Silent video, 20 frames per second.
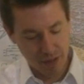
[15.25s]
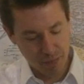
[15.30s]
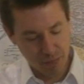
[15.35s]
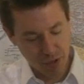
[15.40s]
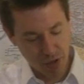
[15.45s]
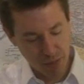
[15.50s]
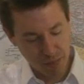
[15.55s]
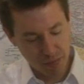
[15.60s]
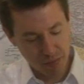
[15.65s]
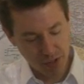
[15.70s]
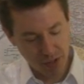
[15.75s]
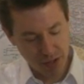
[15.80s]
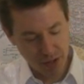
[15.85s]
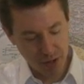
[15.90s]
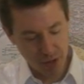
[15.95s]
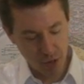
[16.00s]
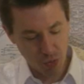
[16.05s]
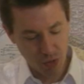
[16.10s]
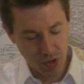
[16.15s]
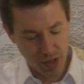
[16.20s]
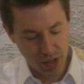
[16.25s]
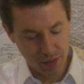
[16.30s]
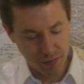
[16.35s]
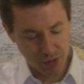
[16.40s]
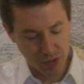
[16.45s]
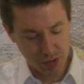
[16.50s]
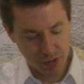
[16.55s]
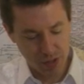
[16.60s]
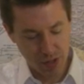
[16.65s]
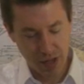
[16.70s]
probably another way of
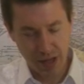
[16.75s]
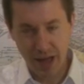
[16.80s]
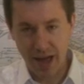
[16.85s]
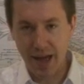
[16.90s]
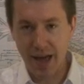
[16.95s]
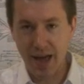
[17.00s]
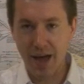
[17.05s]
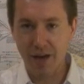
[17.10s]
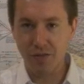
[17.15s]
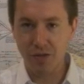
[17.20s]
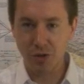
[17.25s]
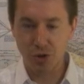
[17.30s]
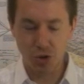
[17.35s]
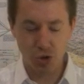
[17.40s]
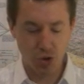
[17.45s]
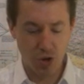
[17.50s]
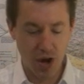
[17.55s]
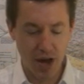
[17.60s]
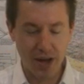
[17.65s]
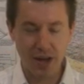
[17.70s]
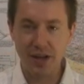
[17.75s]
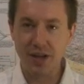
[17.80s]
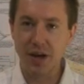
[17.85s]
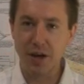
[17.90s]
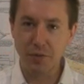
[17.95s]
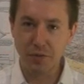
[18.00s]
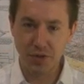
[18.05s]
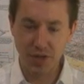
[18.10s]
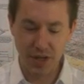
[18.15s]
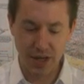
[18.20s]
just saying I haven't tried
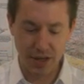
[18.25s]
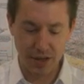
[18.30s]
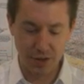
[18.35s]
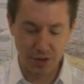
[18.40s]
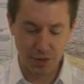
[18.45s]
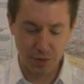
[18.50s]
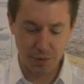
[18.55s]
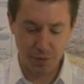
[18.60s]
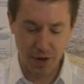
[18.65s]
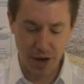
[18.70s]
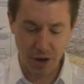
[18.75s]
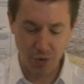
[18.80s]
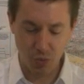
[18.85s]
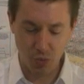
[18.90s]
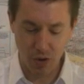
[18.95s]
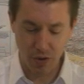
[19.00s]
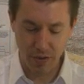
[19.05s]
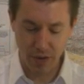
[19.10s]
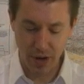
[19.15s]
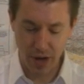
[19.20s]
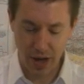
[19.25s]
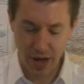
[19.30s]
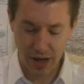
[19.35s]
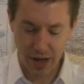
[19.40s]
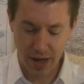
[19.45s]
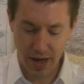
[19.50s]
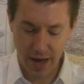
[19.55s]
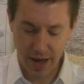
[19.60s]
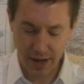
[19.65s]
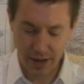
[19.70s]
enough teas to find one that I
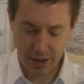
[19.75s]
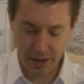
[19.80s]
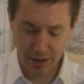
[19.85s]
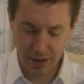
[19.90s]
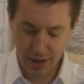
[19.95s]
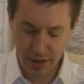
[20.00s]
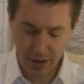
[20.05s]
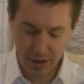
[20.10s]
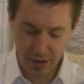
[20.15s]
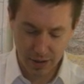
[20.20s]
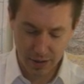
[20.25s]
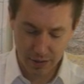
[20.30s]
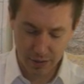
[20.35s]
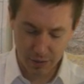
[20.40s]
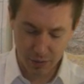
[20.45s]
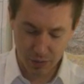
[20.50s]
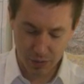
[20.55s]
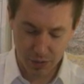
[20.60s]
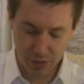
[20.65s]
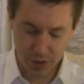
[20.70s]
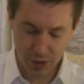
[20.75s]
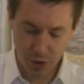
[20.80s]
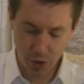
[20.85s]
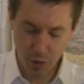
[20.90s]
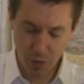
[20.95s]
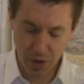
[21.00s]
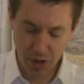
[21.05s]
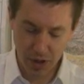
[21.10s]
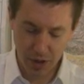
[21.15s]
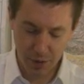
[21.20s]
like. There's
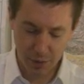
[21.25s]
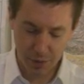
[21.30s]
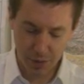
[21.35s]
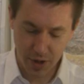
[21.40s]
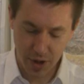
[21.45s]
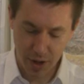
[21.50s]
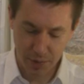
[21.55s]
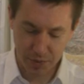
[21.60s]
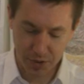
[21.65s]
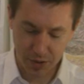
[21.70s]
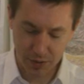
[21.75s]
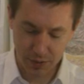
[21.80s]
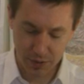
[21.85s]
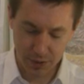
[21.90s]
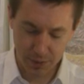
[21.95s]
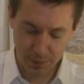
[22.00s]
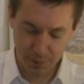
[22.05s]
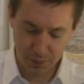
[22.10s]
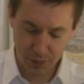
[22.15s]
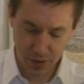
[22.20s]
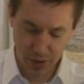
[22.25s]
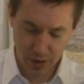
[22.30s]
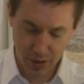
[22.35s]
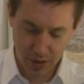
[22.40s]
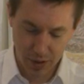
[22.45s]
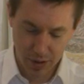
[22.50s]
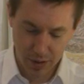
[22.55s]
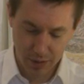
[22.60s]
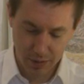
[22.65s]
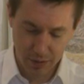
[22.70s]
so many different options.
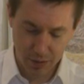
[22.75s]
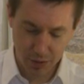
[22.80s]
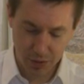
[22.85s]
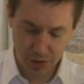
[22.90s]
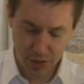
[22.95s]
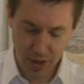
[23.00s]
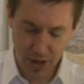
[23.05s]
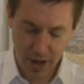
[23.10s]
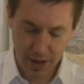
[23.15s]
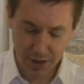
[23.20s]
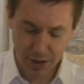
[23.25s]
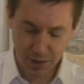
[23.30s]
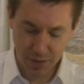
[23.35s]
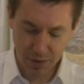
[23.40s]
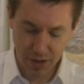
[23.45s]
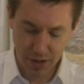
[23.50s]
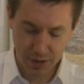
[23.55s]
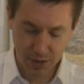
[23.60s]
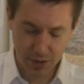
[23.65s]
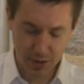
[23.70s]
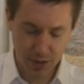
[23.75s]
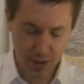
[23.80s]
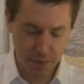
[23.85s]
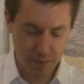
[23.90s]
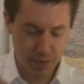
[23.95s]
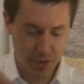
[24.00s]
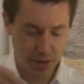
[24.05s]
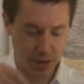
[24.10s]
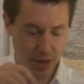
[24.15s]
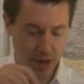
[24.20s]
There's got to be
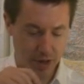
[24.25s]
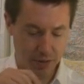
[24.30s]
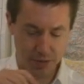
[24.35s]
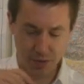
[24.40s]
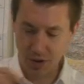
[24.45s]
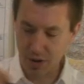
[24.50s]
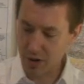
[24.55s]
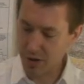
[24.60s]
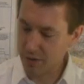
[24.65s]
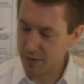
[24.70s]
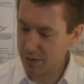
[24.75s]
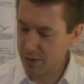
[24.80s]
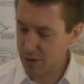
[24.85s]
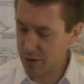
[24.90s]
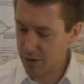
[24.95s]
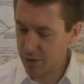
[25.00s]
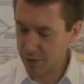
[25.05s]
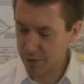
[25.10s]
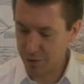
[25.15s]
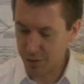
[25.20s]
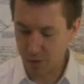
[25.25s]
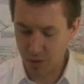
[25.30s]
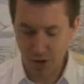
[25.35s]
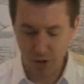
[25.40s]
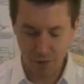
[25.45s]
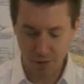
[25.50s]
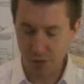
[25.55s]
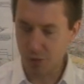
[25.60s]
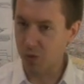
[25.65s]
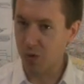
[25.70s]
something out there for
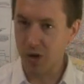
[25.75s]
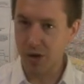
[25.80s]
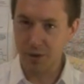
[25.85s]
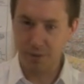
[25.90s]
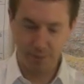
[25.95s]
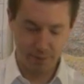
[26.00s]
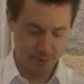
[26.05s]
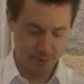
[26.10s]
everyone.